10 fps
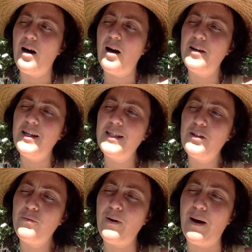
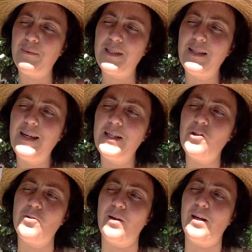uninterrupted
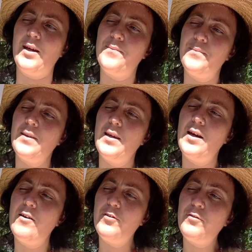history.
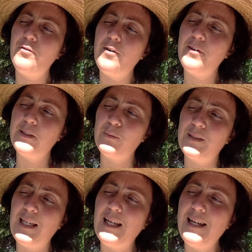If the forest
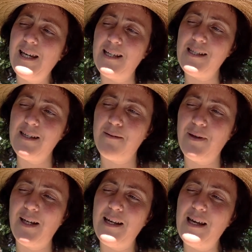was cleared in the
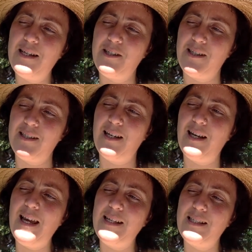Middle Ages and
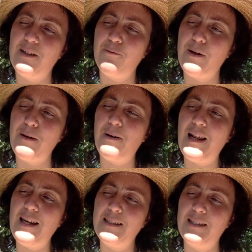later
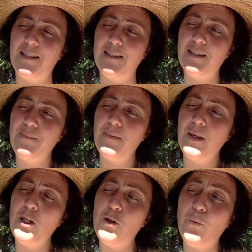replanted,
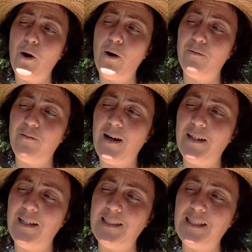you won't
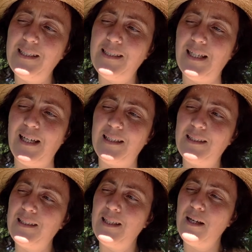find these
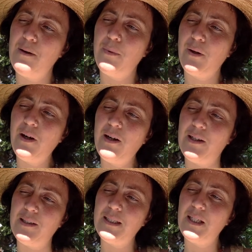insects,
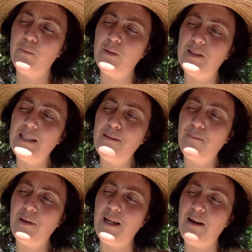because it would
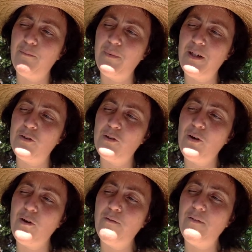simply have been
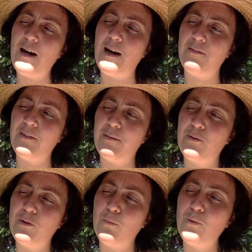too far for them
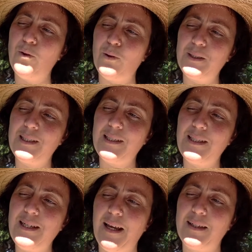to walk to the
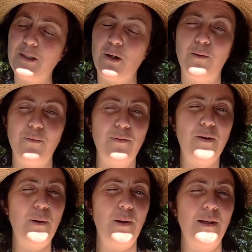next old
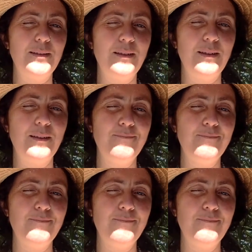forest.